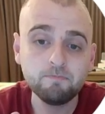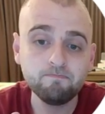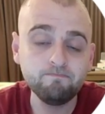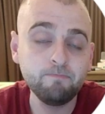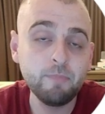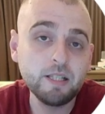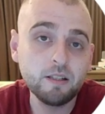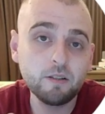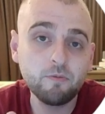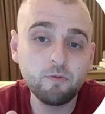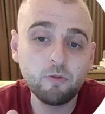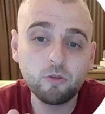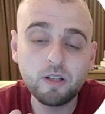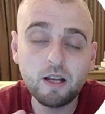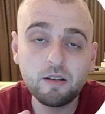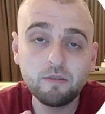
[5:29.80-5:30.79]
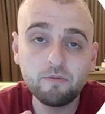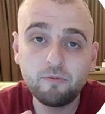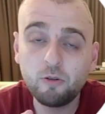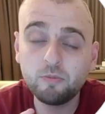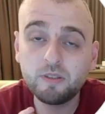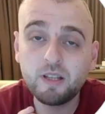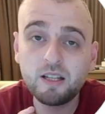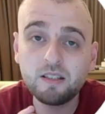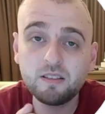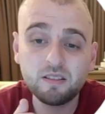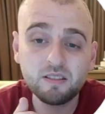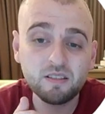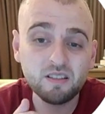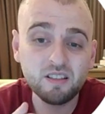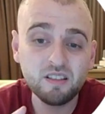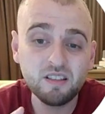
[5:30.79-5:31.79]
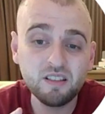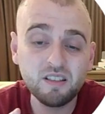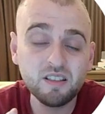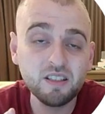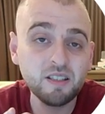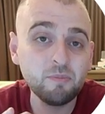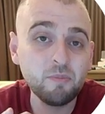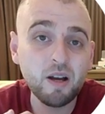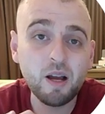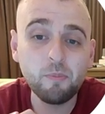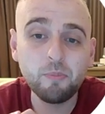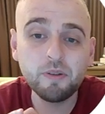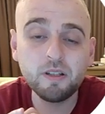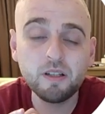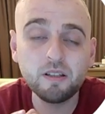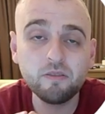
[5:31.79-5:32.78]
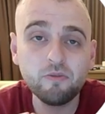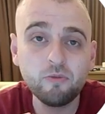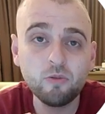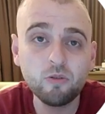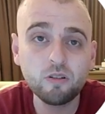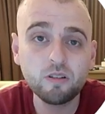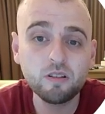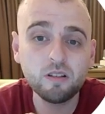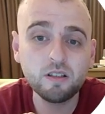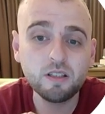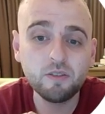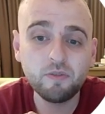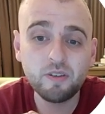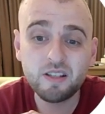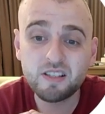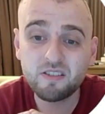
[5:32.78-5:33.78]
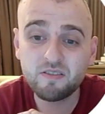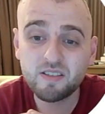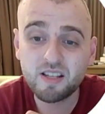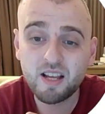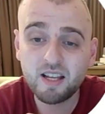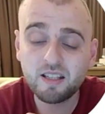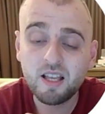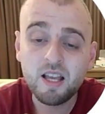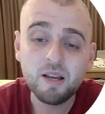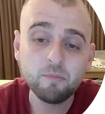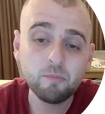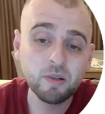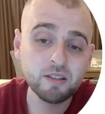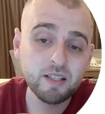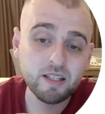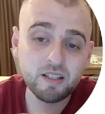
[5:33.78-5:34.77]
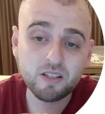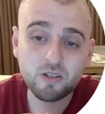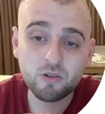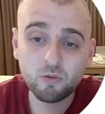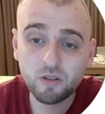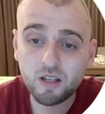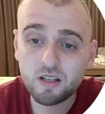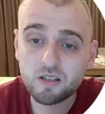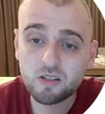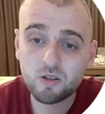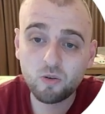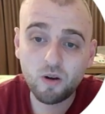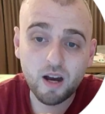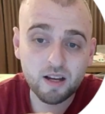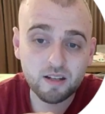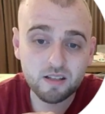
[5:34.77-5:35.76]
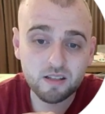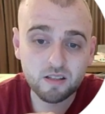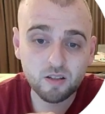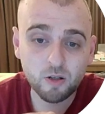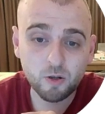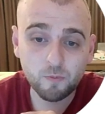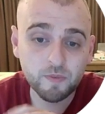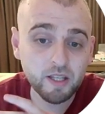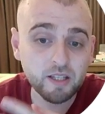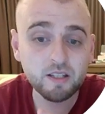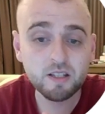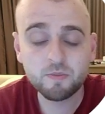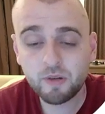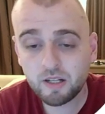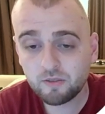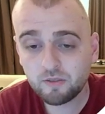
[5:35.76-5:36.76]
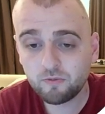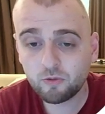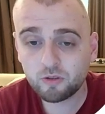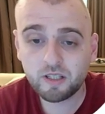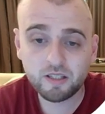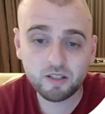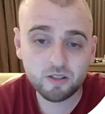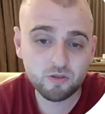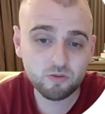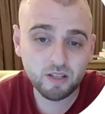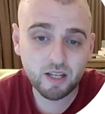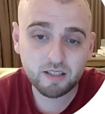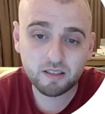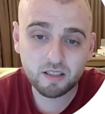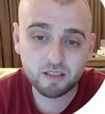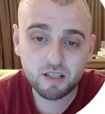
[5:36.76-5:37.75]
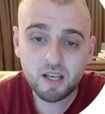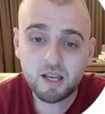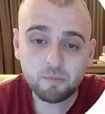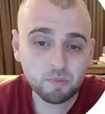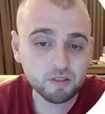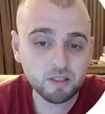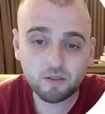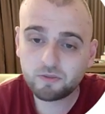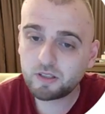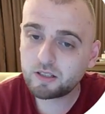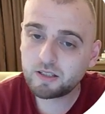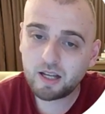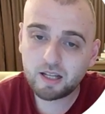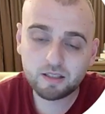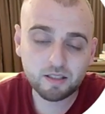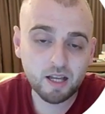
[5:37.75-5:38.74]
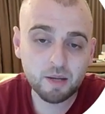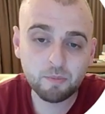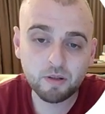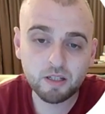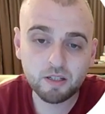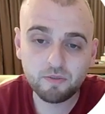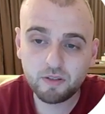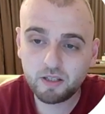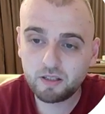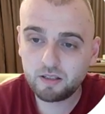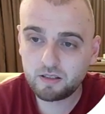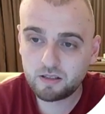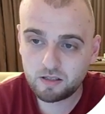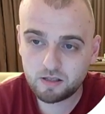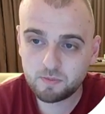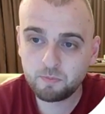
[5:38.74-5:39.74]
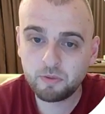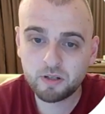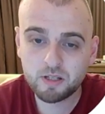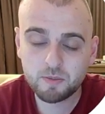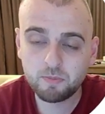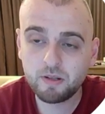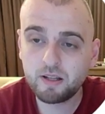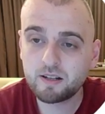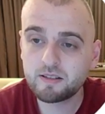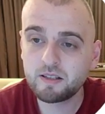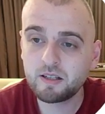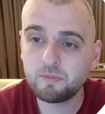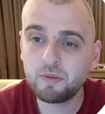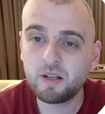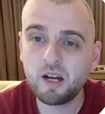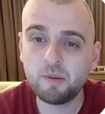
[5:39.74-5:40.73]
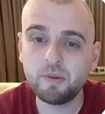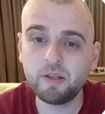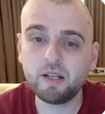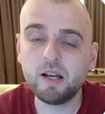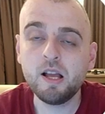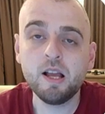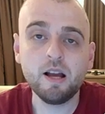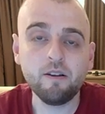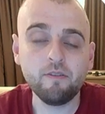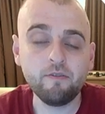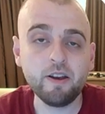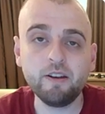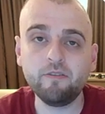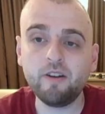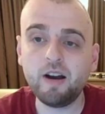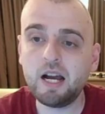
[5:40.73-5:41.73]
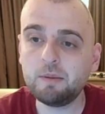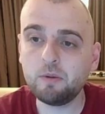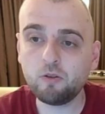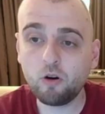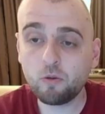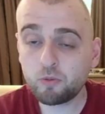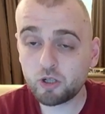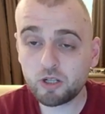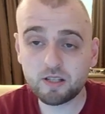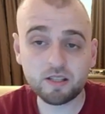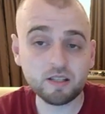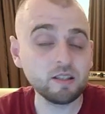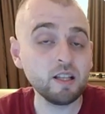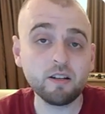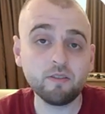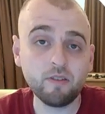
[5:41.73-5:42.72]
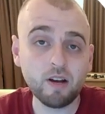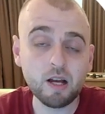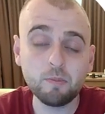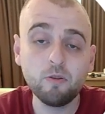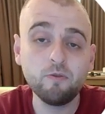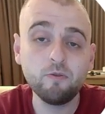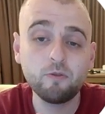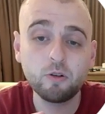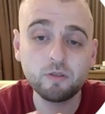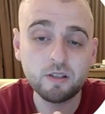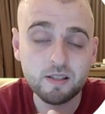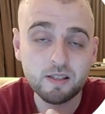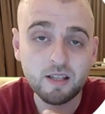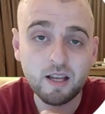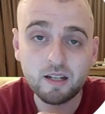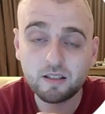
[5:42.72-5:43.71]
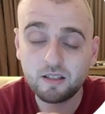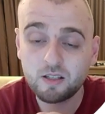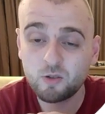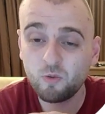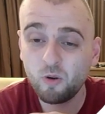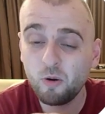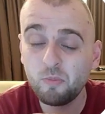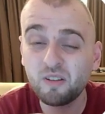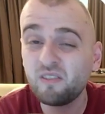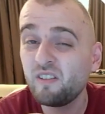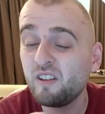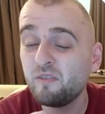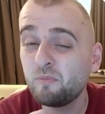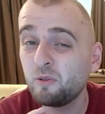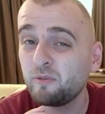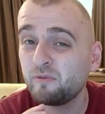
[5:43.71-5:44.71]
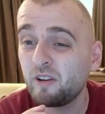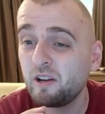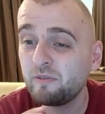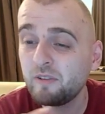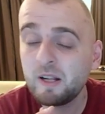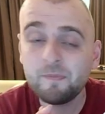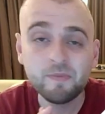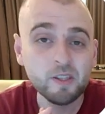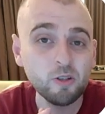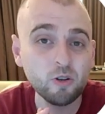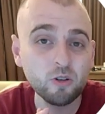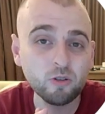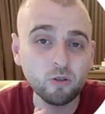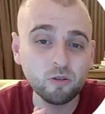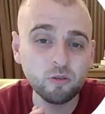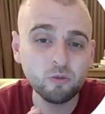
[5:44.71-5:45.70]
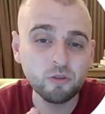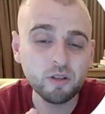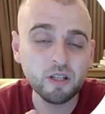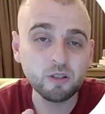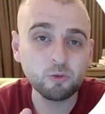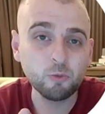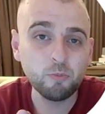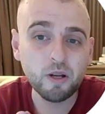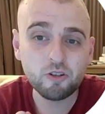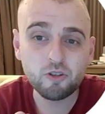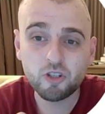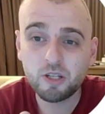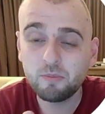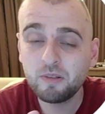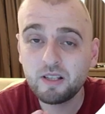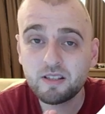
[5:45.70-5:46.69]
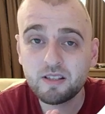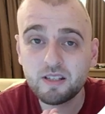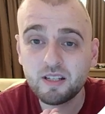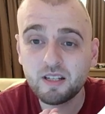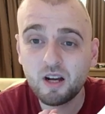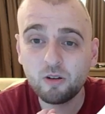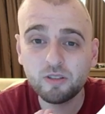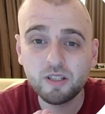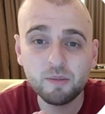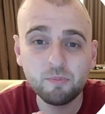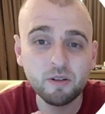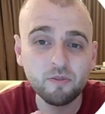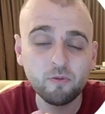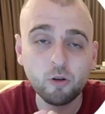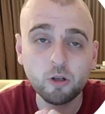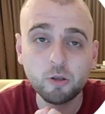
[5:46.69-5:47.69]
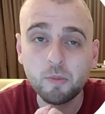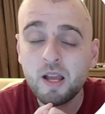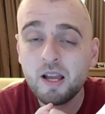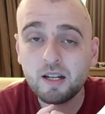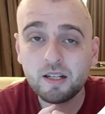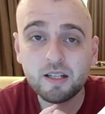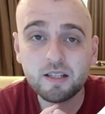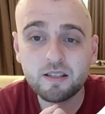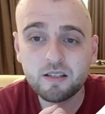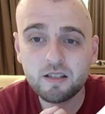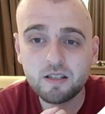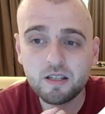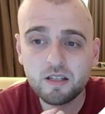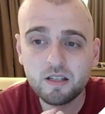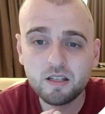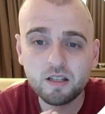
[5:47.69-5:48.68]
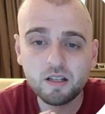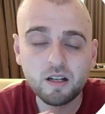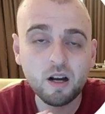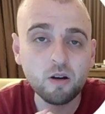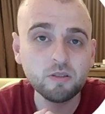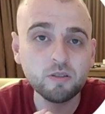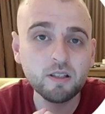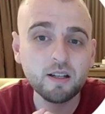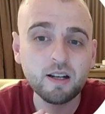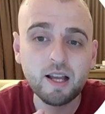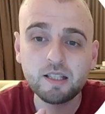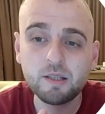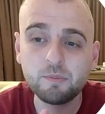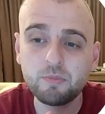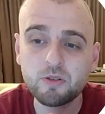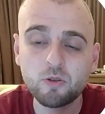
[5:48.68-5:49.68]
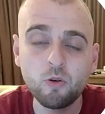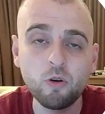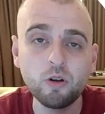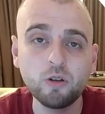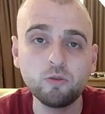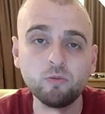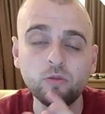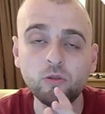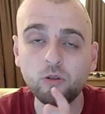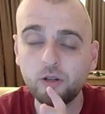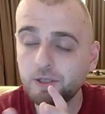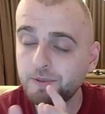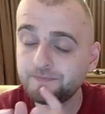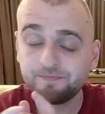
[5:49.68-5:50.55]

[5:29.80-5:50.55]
better from that, in my opinion, for the defensive side. But then it's Newcastle, Arsenal, then it's Brentford, then it's United. But after that, I believe Spurs players are becoming very viable options. They're viable for the start as well, but 5.5, you're not looking to bench him. Let's see how they perform. Let's see how their lineup is going to look